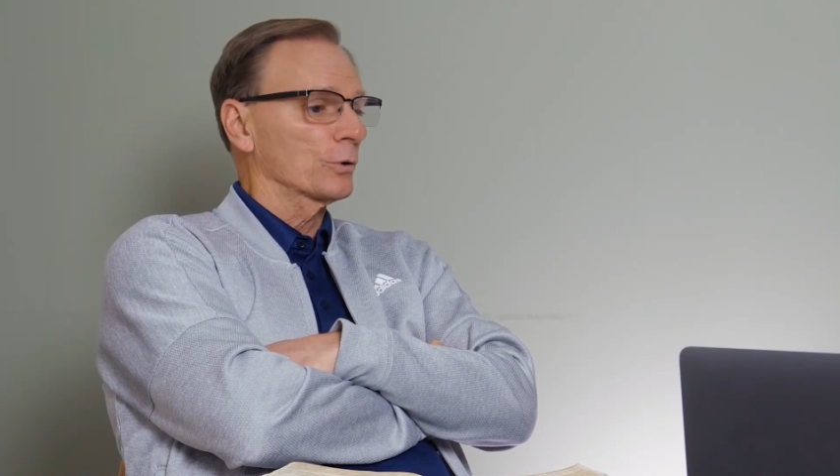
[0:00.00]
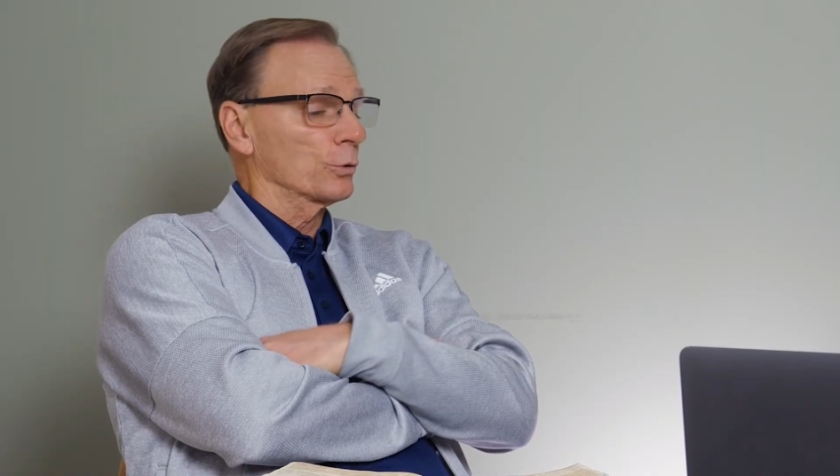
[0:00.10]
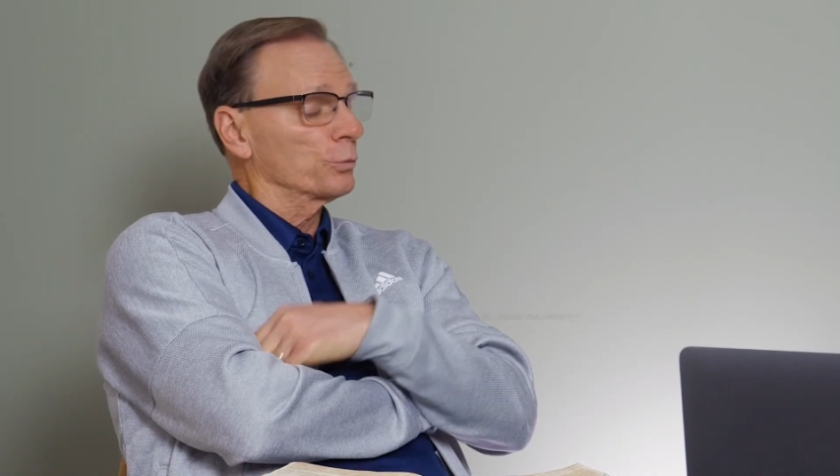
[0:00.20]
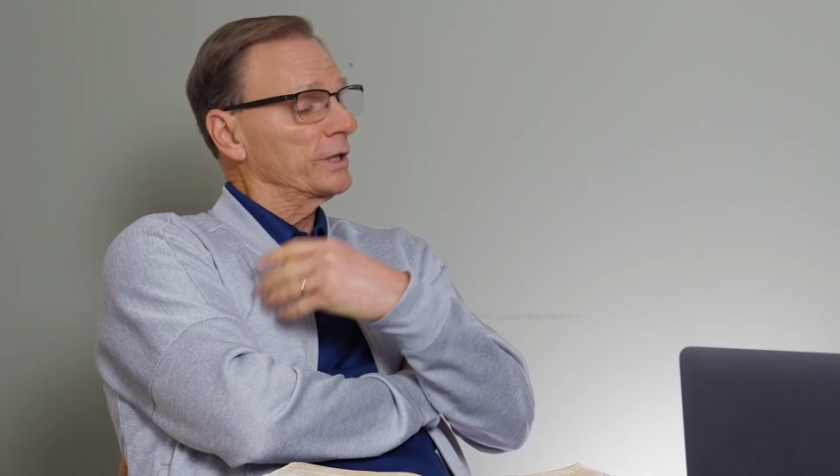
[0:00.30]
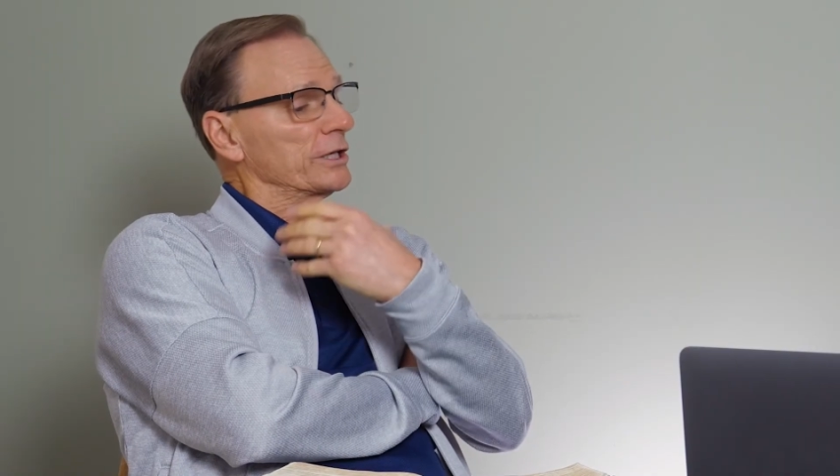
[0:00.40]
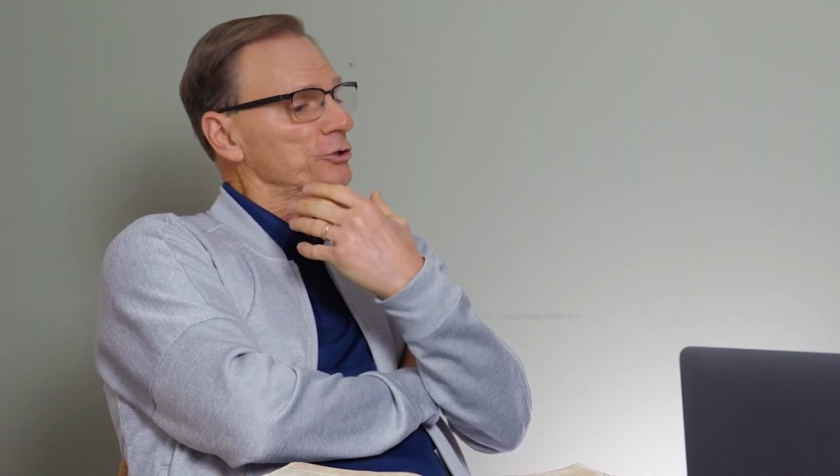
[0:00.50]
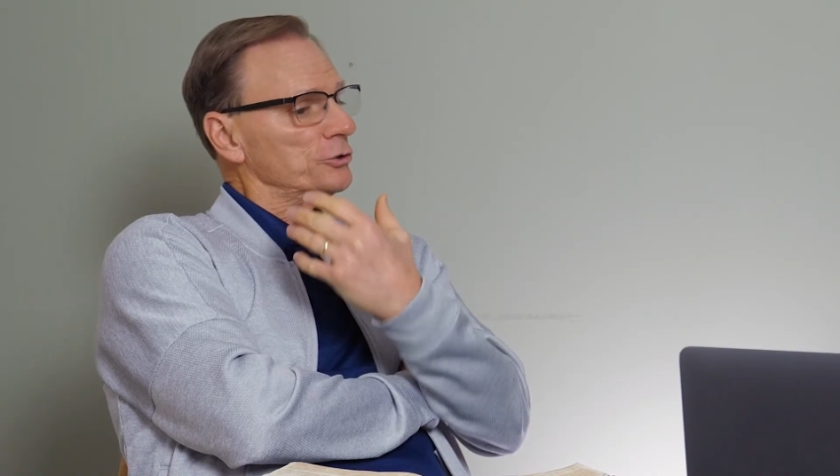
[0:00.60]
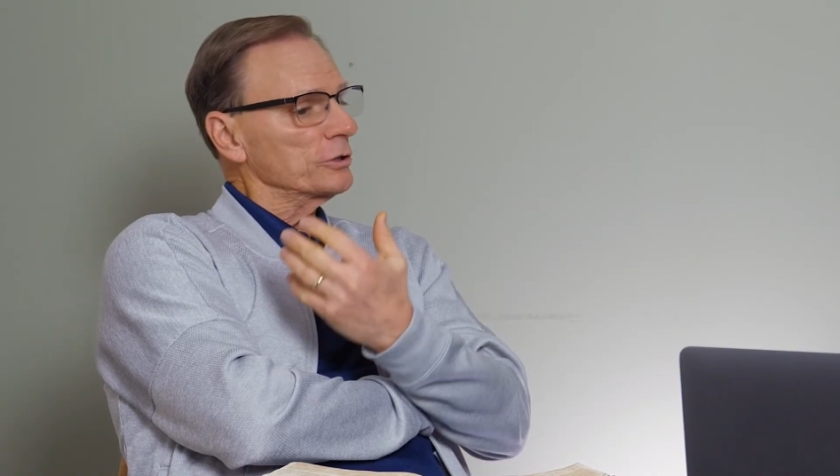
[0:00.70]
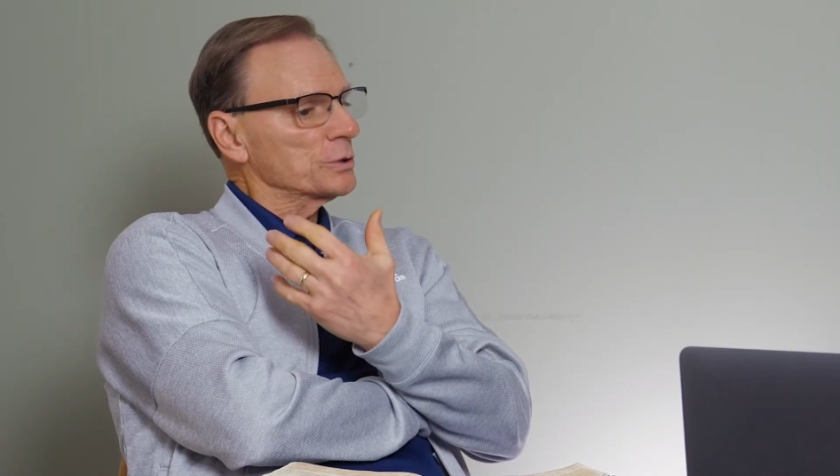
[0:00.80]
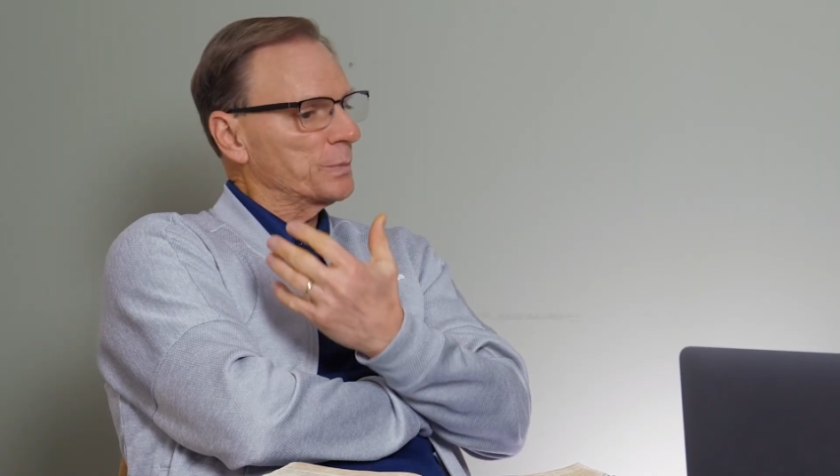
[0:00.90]
or really
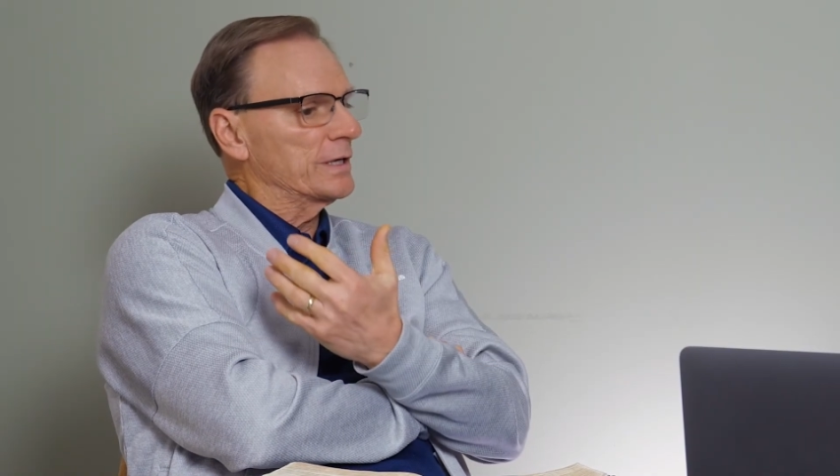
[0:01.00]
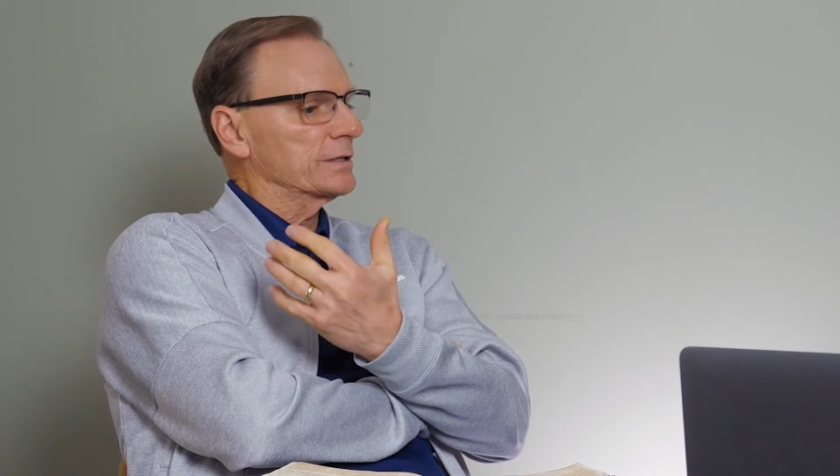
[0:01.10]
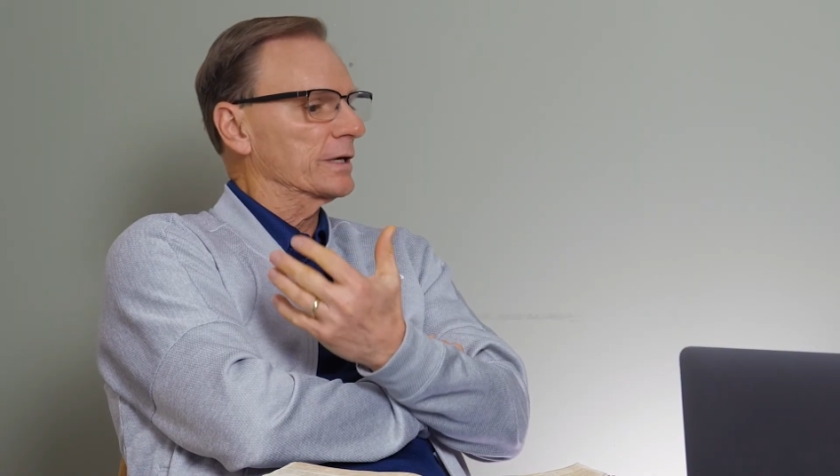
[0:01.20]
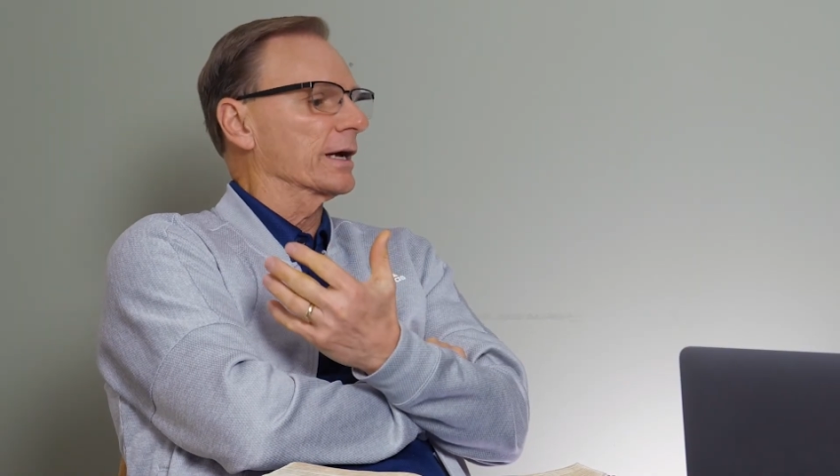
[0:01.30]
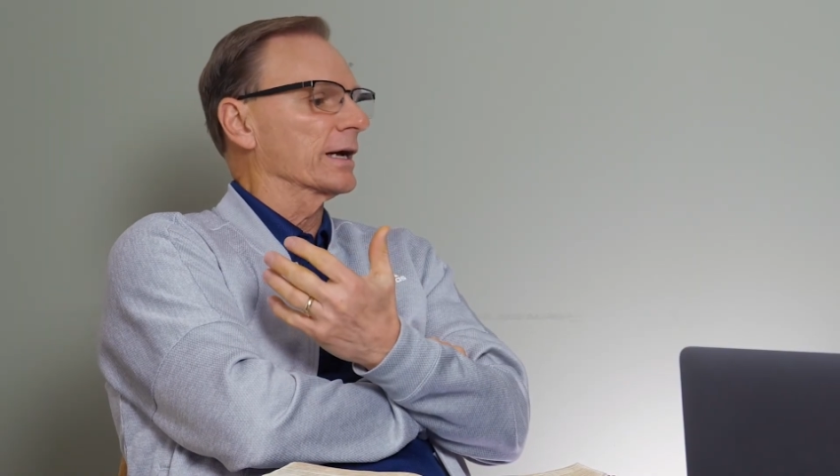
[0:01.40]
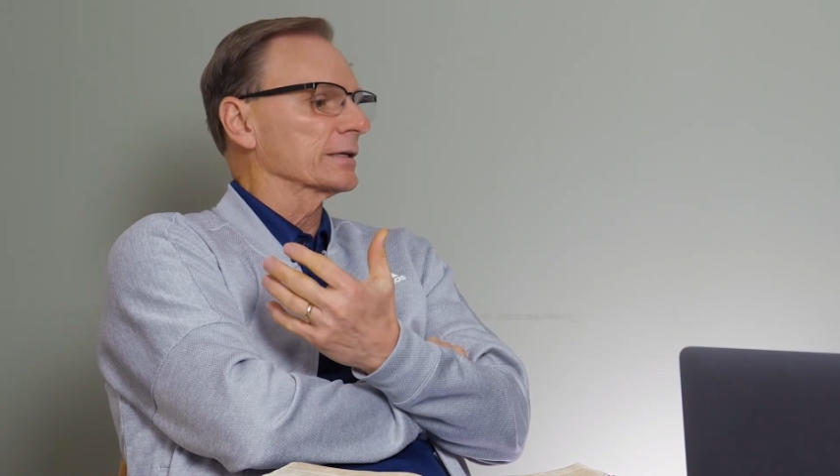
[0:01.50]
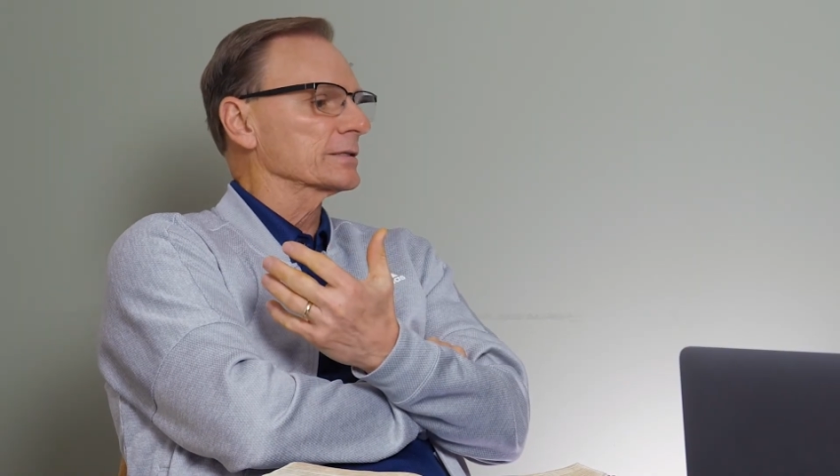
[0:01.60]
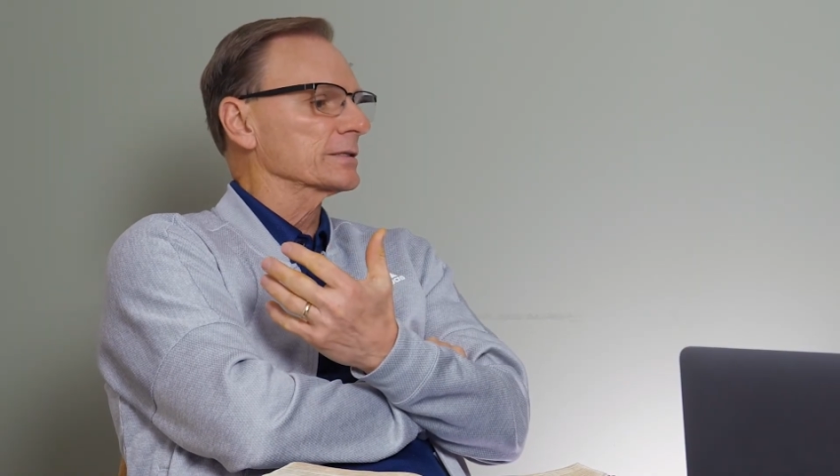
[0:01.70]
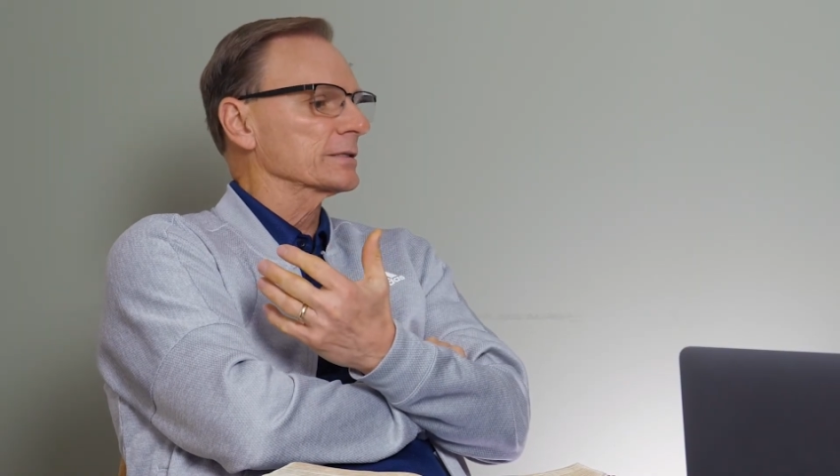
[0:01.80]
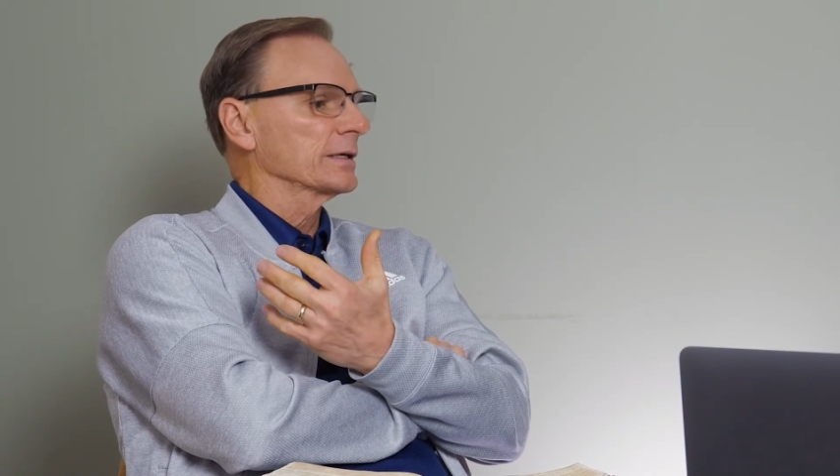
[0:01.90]
should speak to
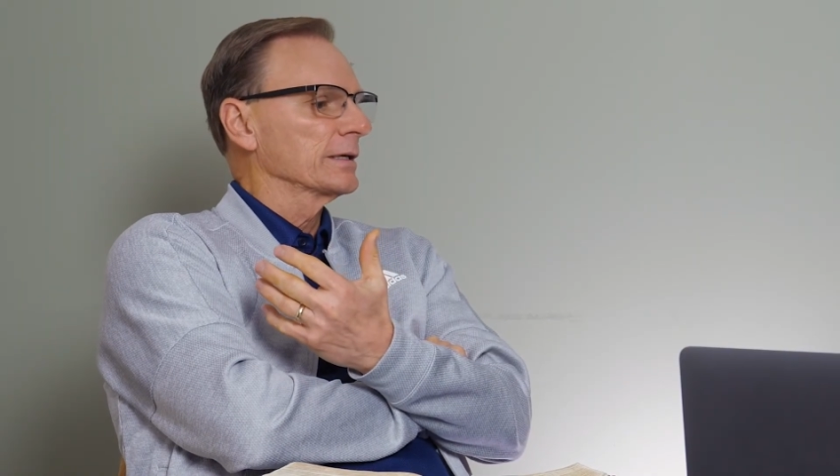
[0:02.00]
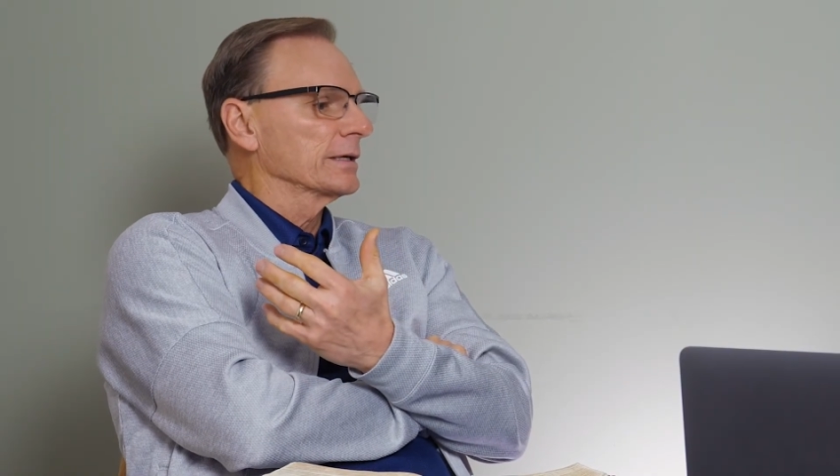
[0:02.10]
us